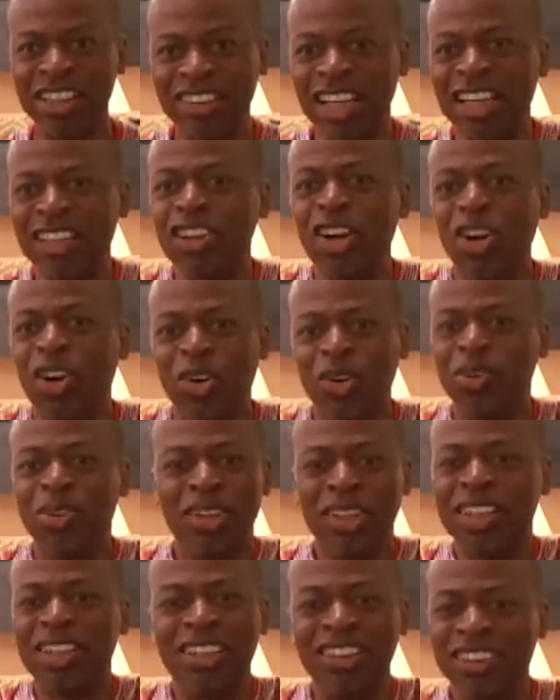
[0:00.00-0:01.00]
They know
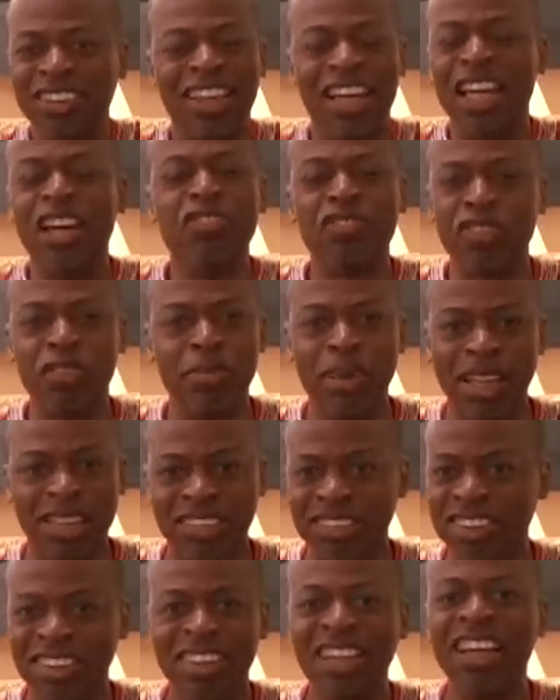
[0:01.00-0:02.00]
the
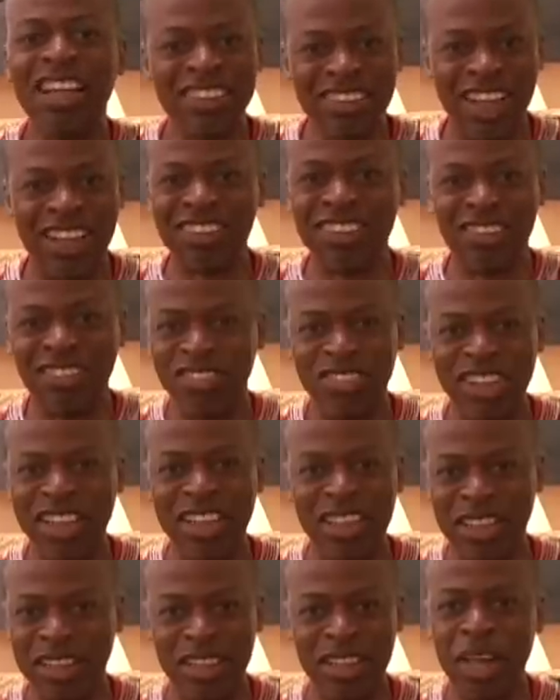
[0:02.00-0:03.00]
information doesn't
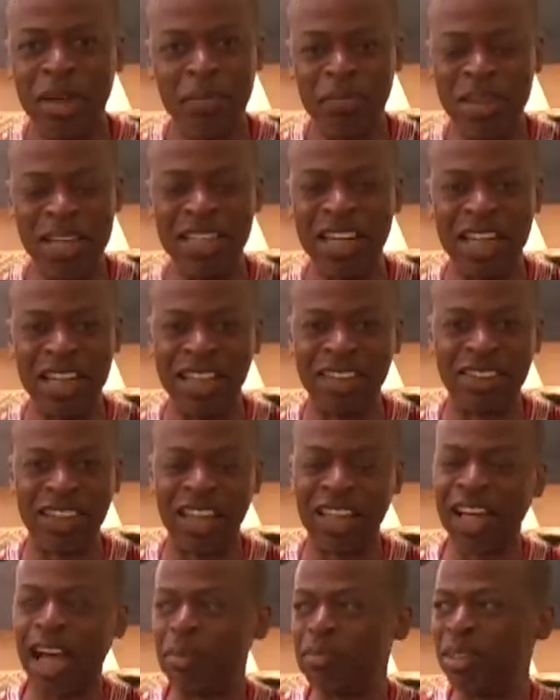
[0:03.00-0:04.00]
really mean
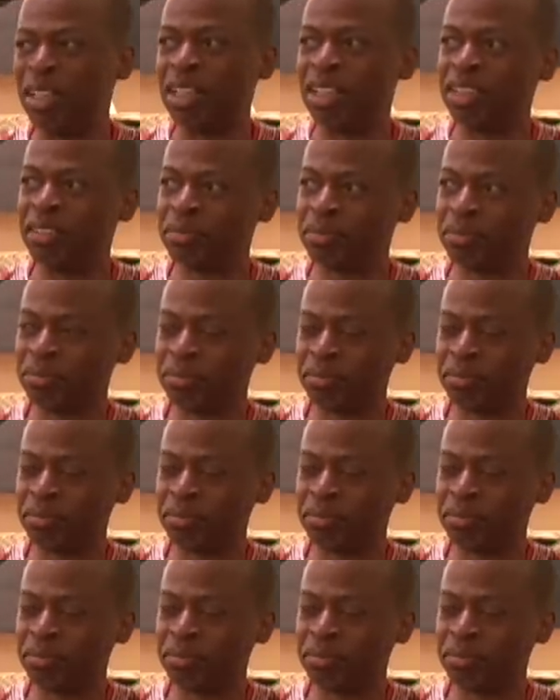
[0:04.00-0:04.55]
anything. I mean,